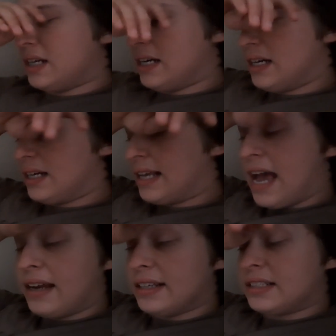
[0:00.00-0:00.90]

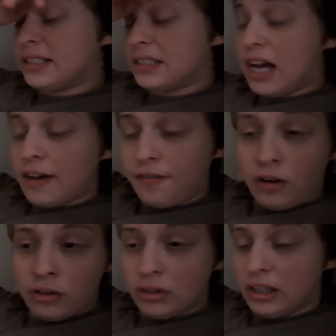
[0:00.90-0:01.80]
Katniss does not
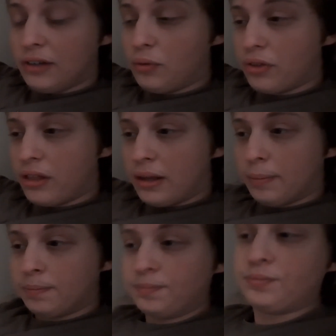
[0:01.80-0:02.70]
fall in love with
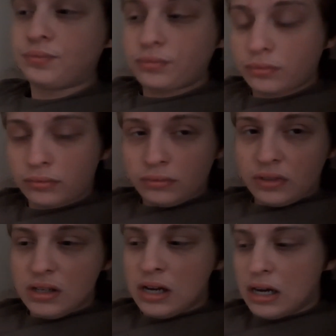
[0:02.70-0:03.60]
him.
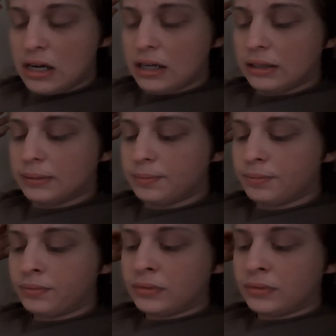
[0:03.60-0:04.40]
And